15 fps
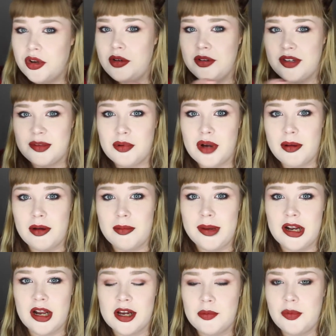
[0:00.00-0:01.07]
notice will come up
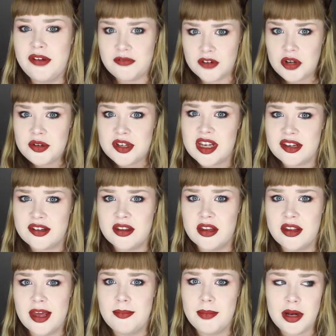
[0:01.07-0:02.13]
being like, we've noticed
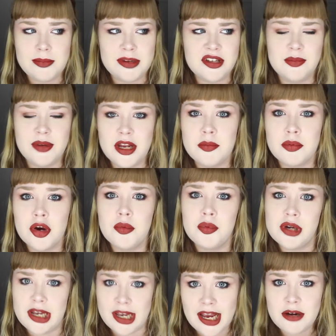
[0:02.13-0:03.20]
that there might be some
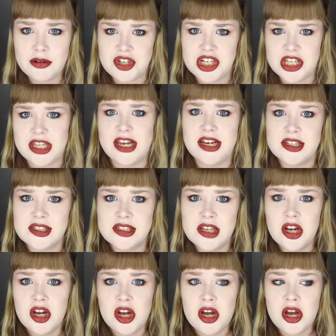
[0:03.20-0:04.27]
inappropriate language in this.
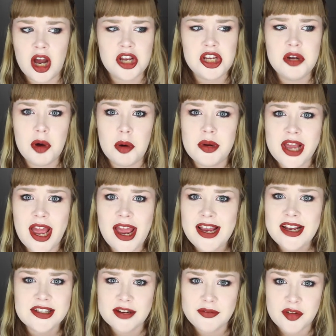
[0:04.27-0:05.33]
Are you okay?
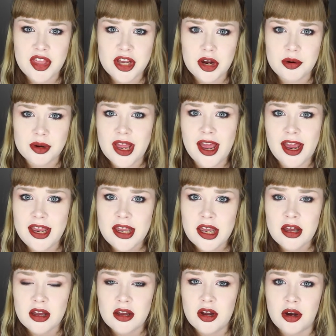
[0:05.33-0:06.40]
Is everything
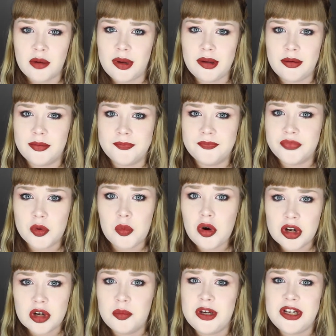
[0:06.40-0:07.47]
okay?
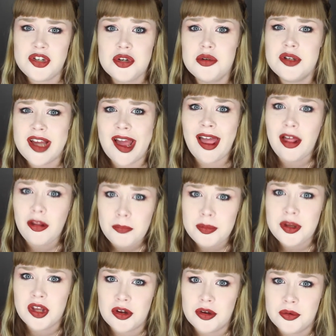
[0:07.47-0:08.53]
What can we do to
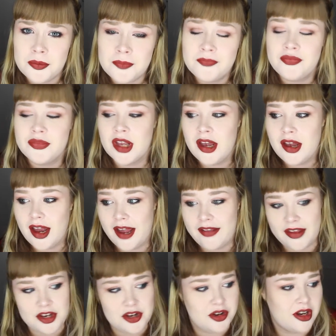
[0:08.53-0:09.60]
help you? And
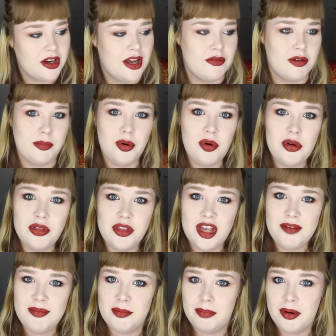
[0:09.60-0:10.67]
then you can report
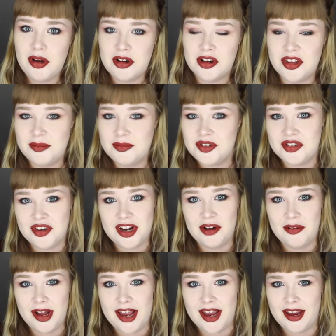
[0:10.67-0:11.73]
them and block them straight
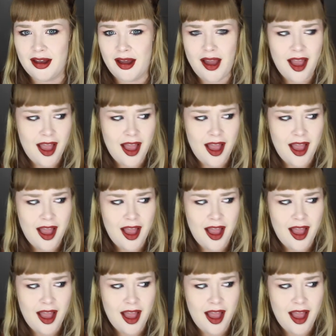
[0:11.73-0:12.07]
away.